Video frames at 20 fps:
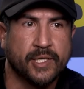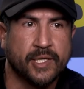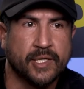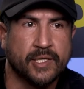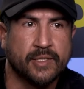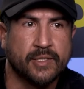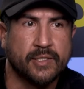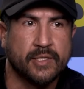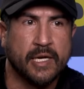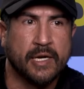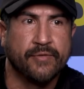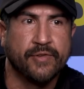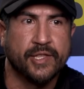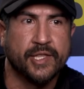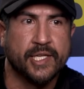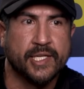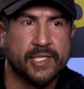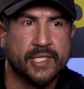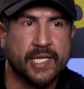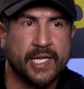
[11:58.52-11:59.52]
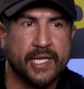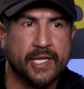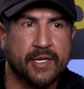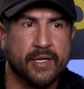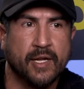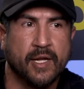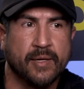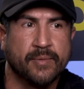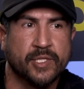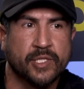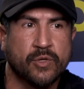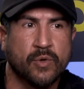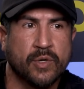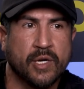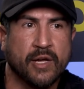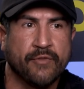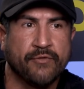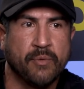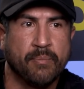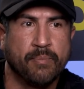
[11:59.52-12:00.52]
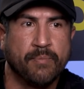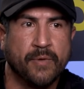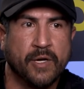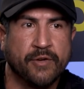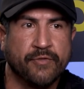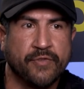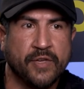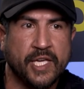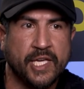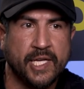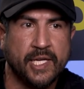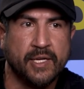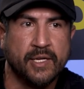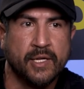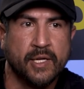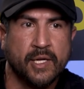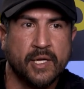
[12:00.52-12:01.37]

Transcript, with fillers: because everything's heating up. It's going off of, of heat.